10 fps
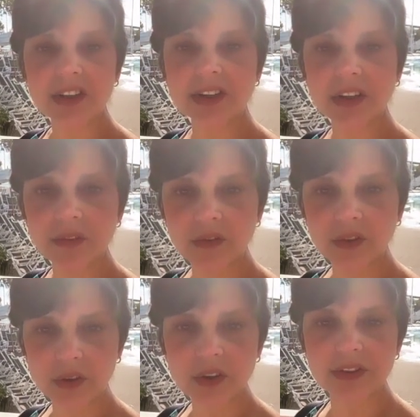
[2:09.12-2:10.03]
just
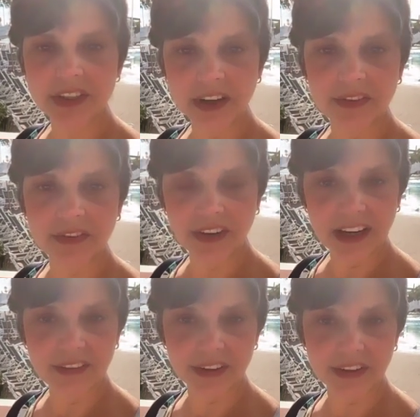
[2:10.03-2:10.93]
do yourself a
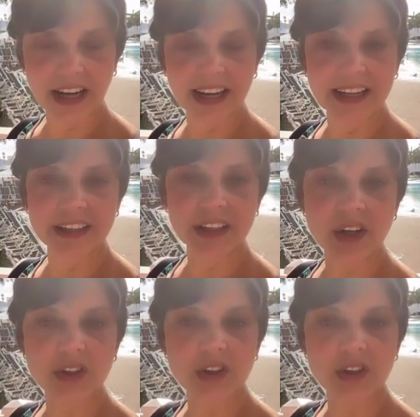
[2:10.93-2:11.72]
favor and